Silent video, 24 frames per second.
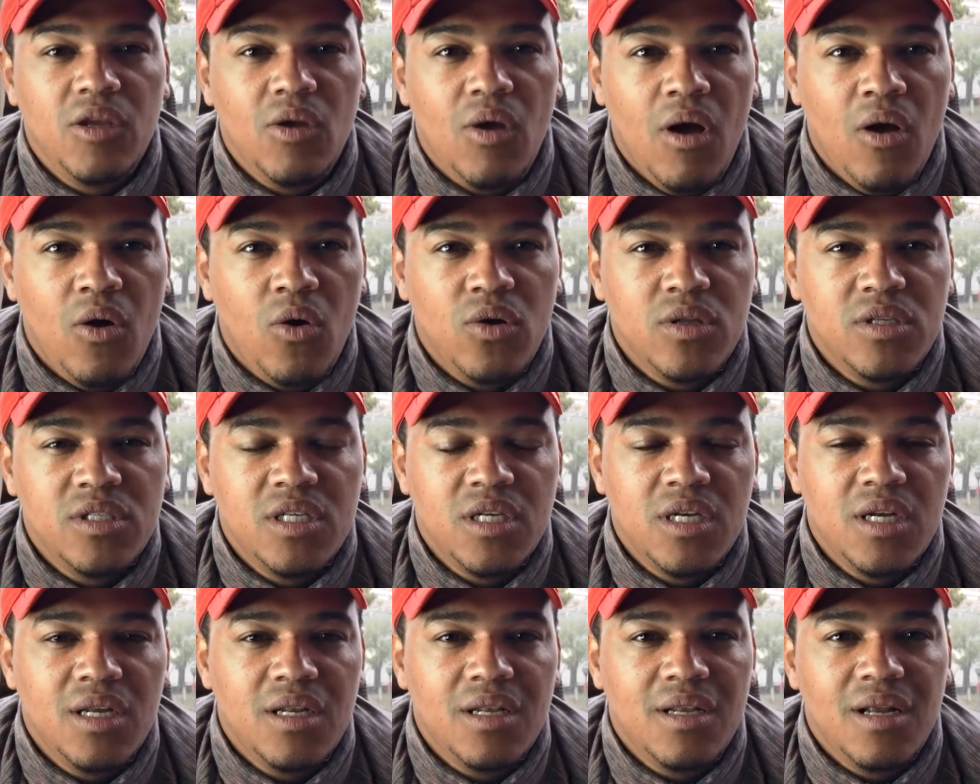you are
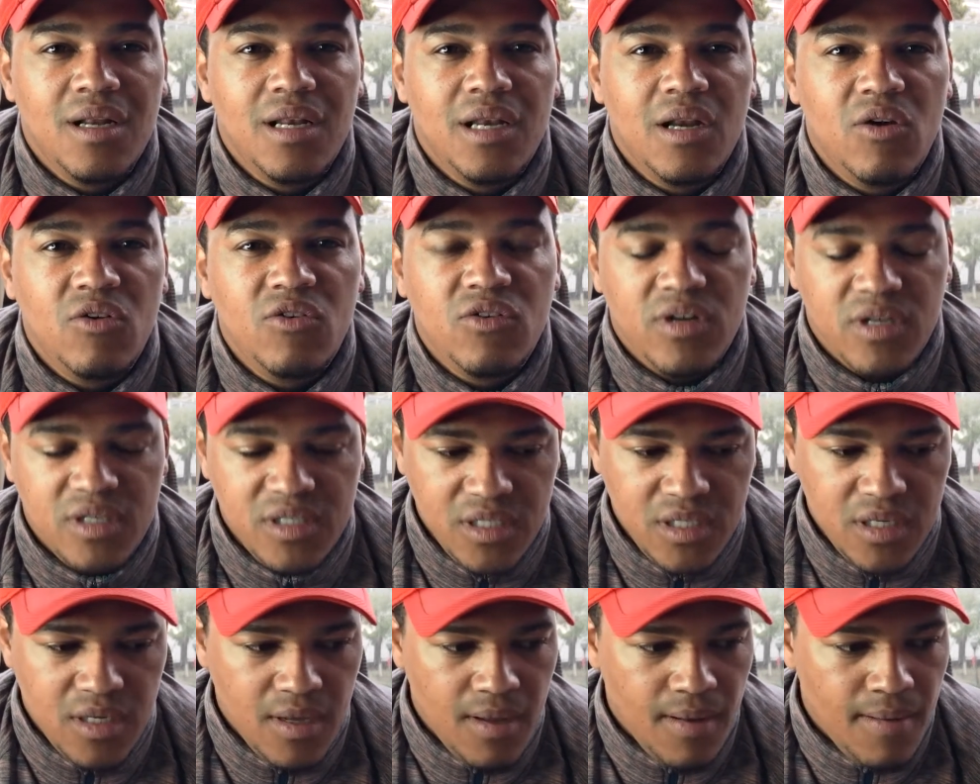considered a low
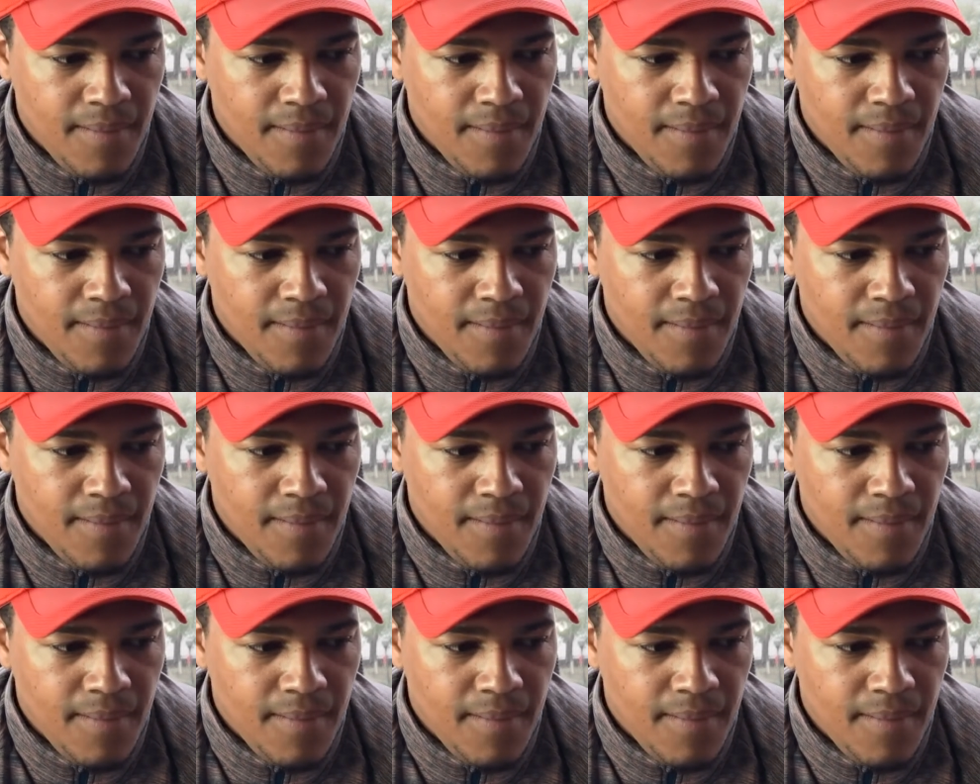risk.